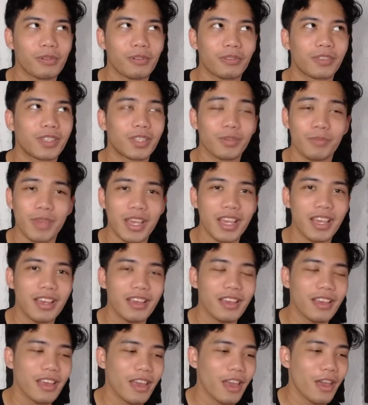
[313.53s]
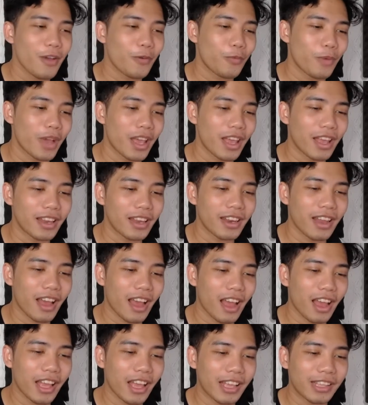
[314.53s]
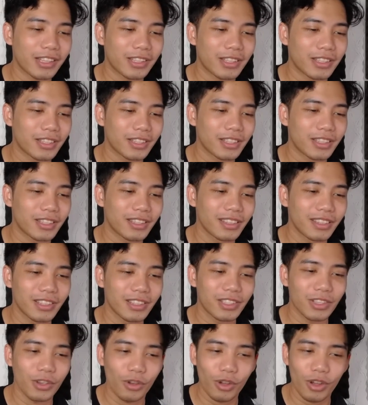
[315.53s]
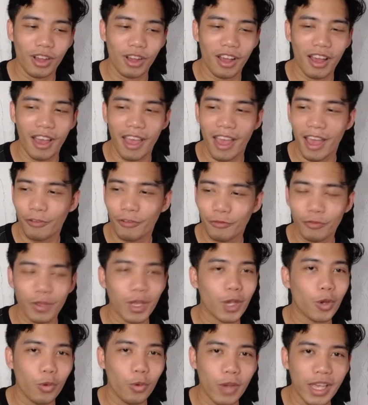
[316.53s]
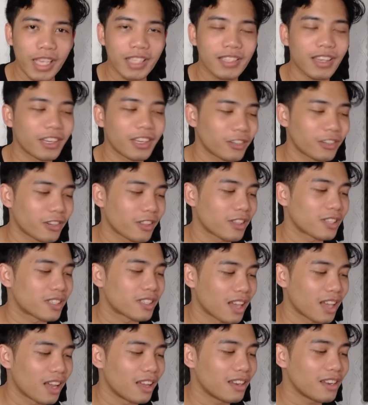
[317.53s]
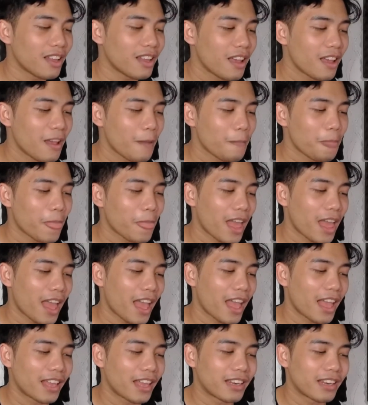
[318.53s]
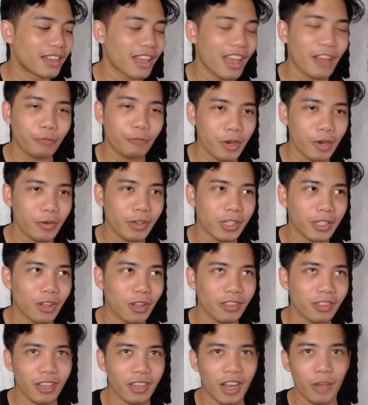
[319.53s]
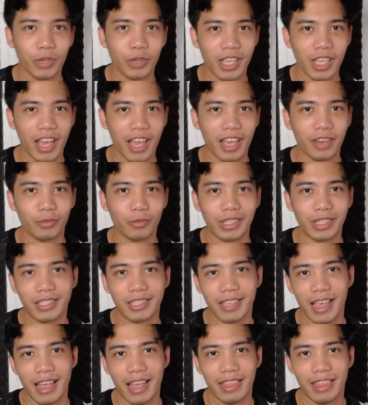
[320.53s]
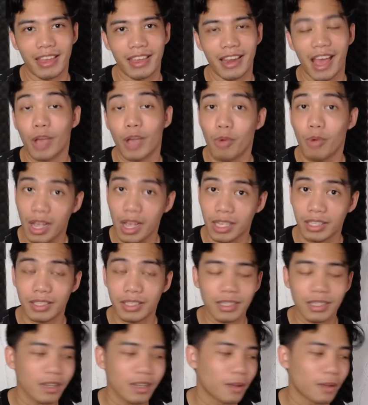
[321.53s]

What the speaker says: to me when I took every quiz under the sun, and every result that I would get would say that I was.